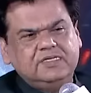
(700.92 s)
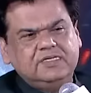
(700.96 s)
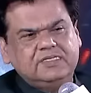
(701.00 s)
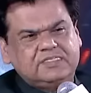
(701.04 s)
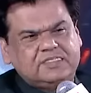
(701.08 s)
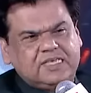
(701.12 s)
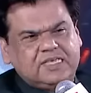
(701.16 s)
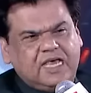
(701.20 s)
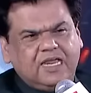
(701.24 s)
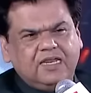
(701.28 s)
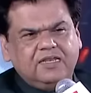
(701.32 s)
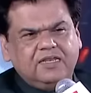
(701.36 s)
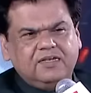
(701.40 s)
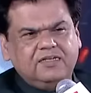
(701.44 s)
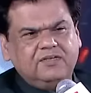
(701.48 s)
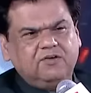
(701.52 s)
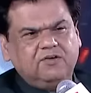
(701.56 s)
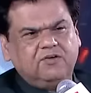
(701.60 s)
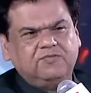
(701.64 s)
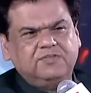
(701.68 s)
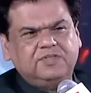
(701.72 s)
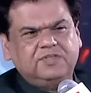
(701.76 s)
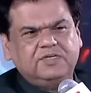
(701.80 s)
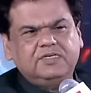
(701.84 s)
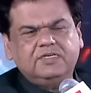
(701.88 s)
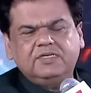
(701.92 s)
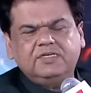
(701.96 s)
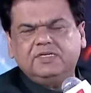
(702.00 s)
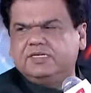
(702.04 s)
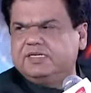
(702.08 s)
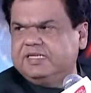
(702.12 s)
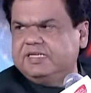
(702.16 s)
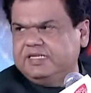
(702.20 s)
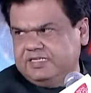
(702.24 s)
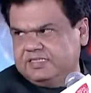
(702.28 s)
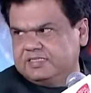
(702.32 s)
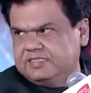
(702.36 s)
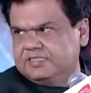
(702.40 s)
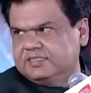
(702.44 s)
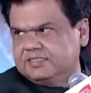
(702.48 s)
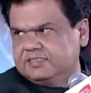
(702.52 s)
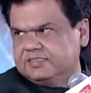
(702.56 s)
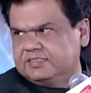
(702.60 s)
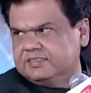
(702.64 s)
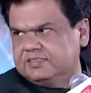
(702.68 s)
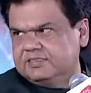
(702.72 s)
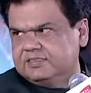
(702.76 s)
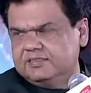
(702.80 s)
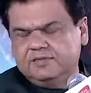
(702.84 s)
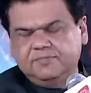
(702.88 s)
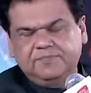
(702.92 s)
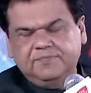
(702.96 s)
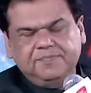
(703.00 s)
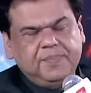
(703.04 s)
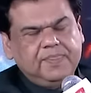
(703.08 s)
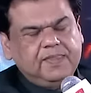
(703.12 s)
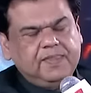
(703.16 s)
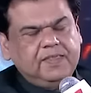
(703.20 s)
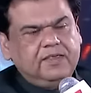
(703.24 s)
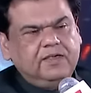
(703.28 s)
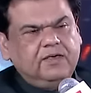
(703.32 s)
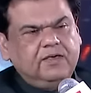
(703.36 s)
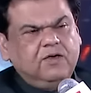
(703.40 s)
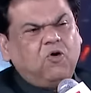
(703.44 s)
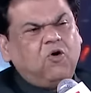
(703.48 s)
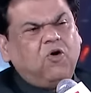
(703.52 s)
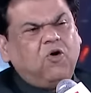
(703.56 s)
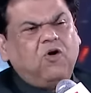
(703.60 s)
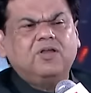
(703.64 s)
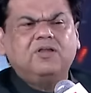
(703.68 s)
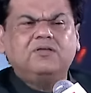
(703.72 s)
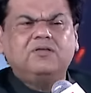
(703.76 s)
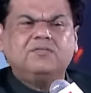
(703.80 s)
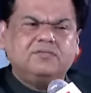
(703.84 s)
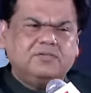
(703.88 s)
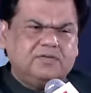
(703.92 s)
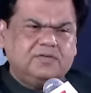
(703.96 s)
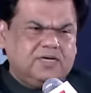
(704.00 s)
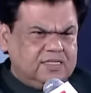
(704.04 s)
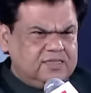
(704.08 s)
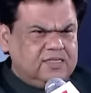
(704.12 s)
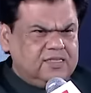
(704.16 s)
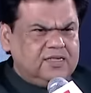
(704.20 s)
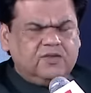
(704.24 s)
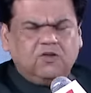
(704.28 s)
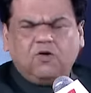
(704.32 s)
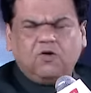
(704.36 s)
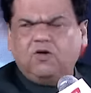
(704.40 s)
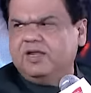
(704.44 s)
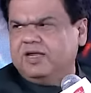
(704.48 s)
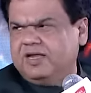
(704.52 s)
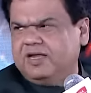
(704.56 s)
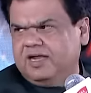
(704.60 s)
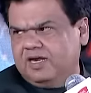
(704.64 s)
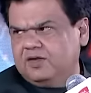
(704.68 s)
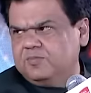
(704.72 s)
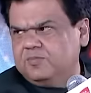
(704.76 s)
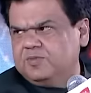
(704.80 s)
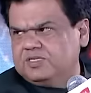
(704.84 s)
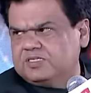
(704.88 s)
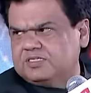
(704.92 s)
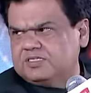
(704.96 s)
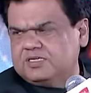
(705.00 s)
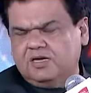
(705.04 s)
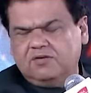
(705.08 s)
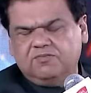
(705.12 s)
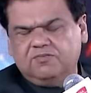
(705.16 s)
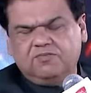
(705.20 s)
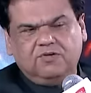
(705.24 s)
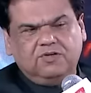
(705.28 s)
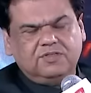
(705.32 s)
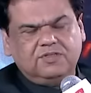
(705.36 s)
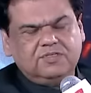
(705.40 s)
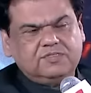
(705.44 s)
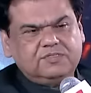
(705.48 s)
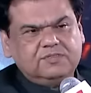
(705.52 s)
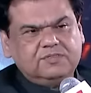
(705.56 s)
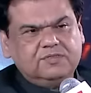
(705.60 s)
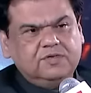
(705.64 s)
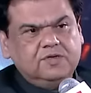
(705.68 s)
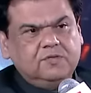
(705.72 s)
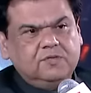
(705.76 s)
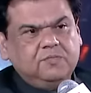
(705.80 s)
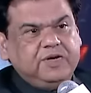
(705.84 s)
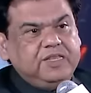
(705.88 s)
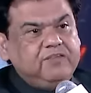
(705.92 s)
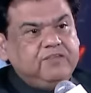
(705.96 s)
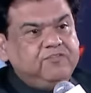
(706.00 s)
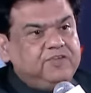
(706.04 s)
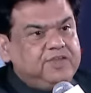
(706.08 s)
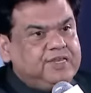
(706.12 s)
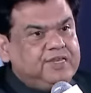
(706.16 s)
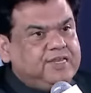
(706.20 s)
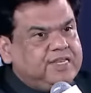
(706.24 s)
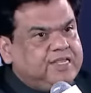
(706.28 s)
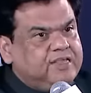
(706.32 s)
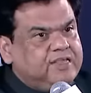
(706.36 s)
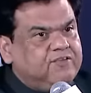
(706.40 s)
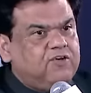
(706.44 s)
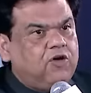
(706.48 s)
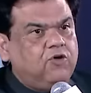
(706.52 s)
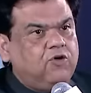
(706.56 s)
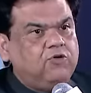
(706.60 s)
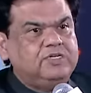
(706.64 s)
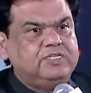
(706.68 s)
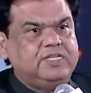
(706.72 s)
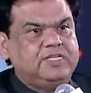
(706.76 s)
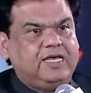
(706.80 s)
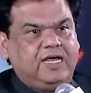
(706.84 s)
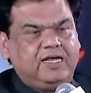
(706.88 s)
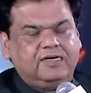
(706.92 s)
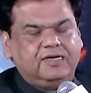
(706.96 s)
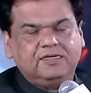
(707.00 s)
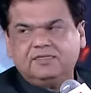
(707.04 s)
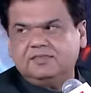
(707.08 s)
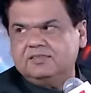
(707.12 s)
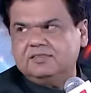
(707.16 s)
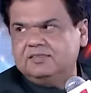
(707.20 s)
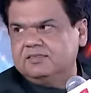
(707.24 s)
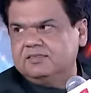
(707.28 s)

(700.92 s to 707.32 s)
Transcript: salary of the teachers or other non-academic staff also. But if you leave out that,